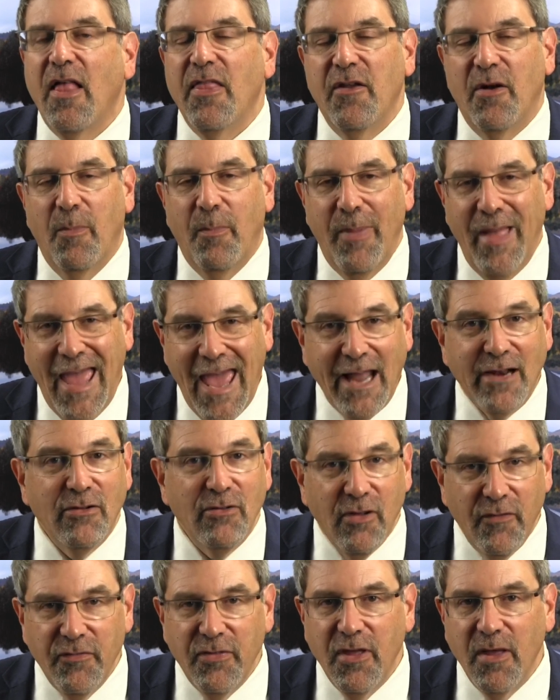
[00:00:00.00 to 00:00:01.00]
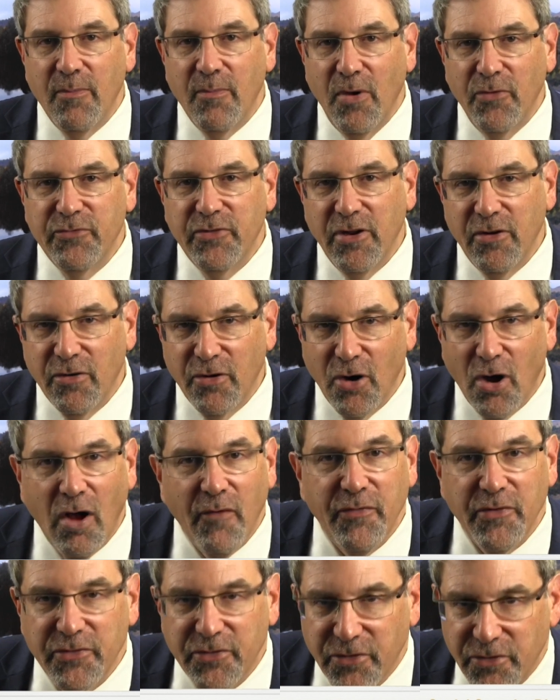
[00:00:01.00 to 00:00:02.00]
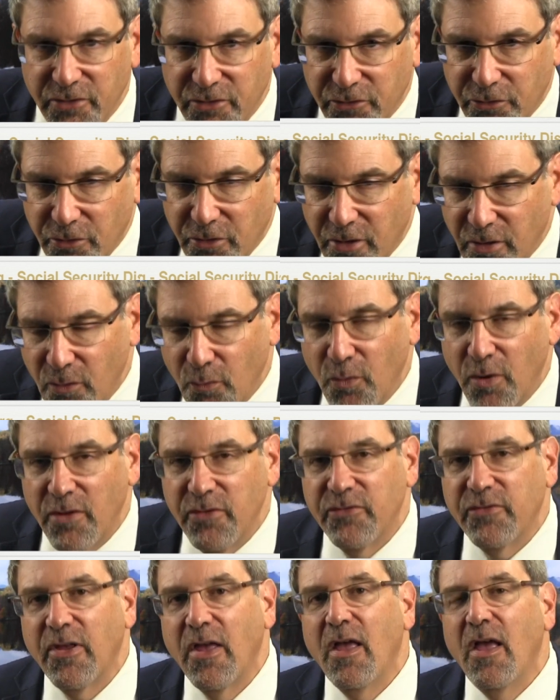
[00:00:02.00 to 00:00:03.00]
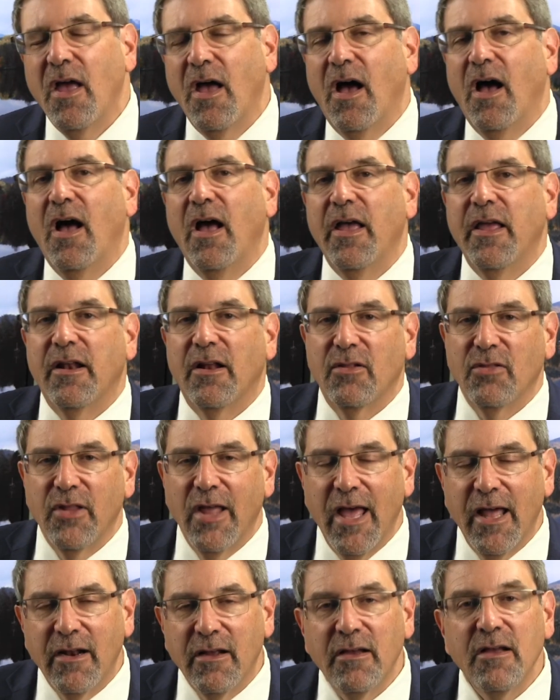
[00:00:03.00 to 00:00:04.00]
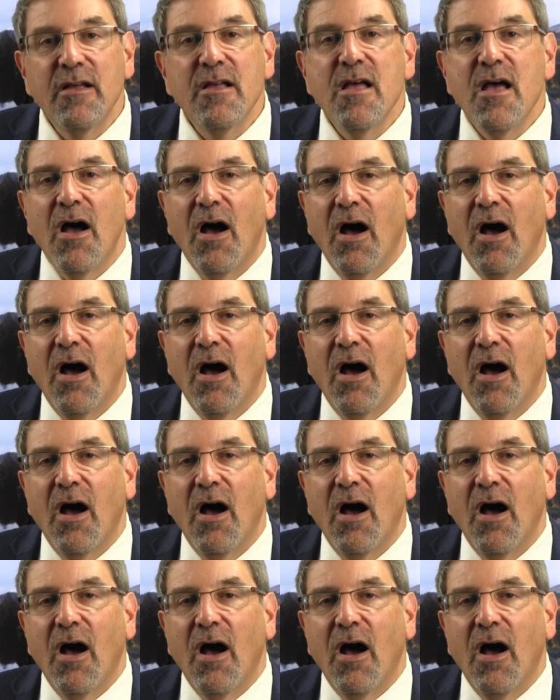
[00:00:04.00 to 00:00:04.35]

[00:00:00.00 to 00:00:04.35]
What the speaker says: There are a panel of them. Most hearing offices, and certainly the ones in Atlanta,